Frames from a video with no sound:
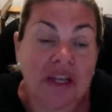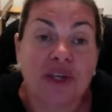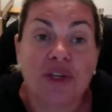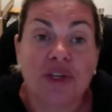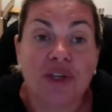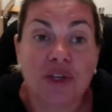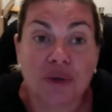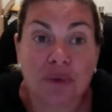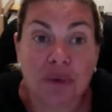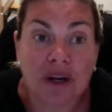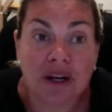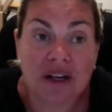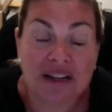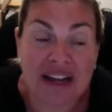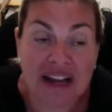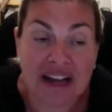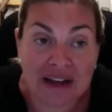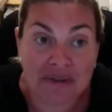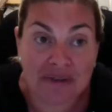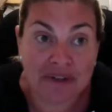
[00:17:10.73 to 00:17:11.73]
You are
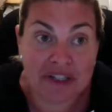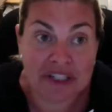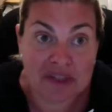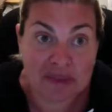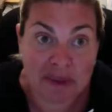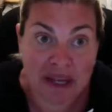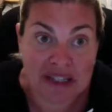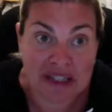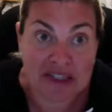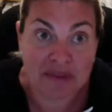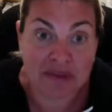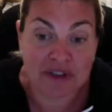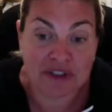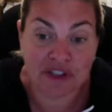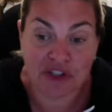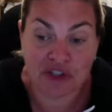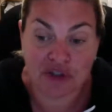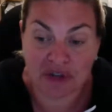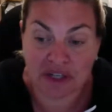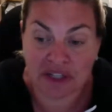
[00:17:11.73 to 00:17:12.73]
not responsible
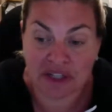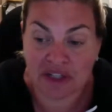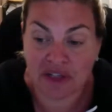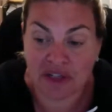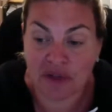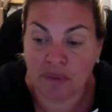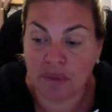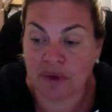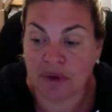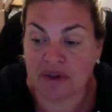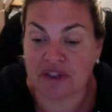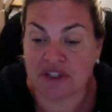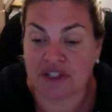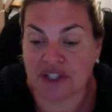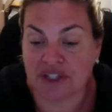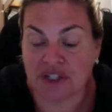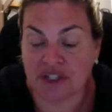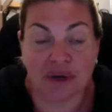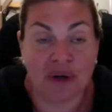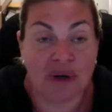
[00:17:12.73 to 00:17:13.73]
to train a new
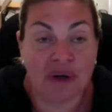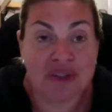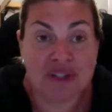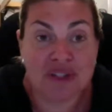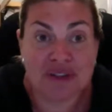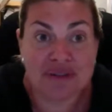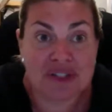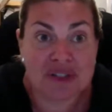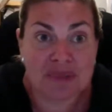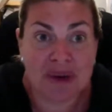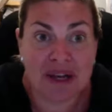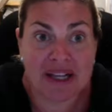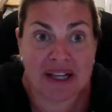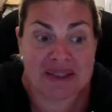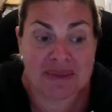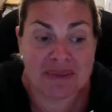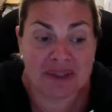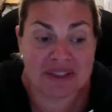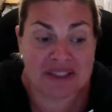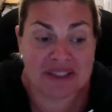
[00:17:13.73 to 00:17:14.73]
person. You're only
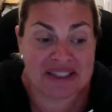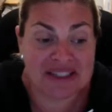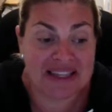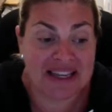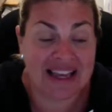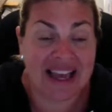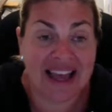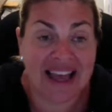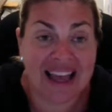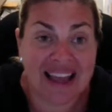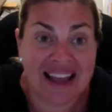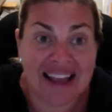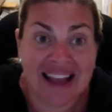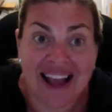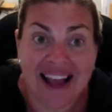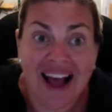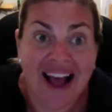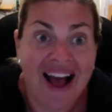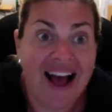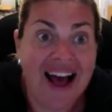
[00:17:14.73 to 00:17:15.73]
responsible to say, hey,
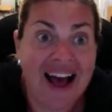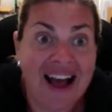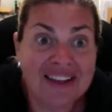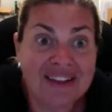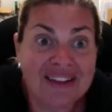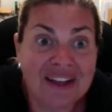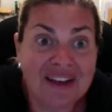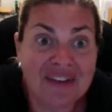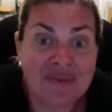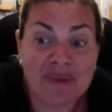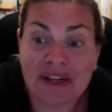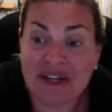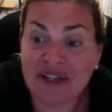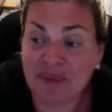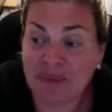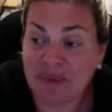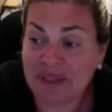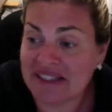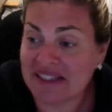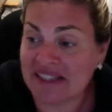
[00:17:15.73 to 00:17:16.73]
I love my
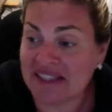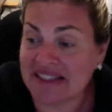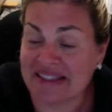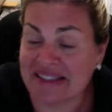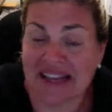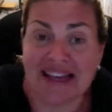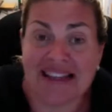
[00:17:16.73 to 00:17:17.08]
new business.